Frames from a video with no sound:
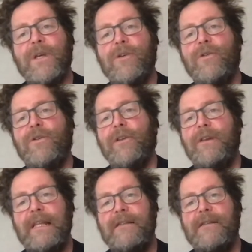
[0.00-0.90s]
that we could
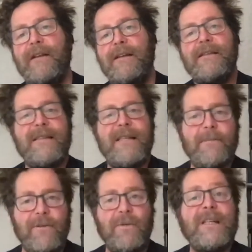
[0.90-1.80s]
not necessarily
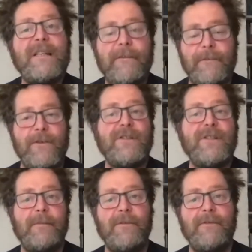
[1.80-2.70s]
see between
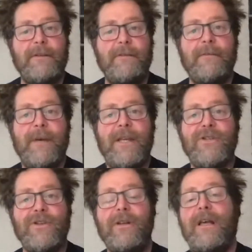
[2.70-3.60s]
different type of
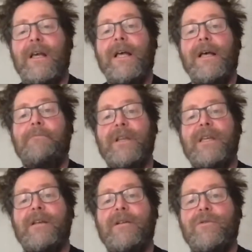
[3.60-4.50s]
information,
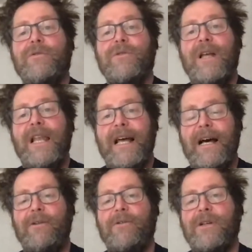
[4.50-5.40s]
but it can also
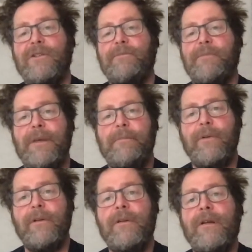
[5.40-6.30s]
allow us
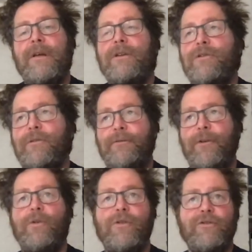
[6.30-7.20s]
people to
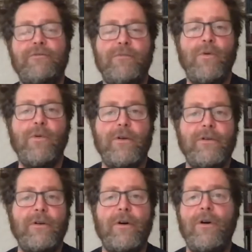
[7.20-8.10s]
focus
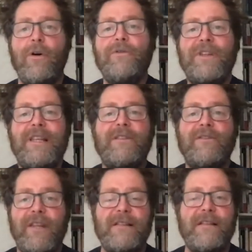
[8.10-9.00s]
more on
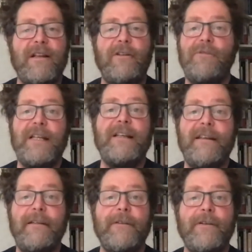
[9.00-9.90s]
these things that are really
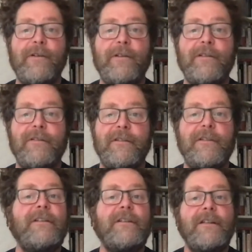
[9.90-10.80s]
difficult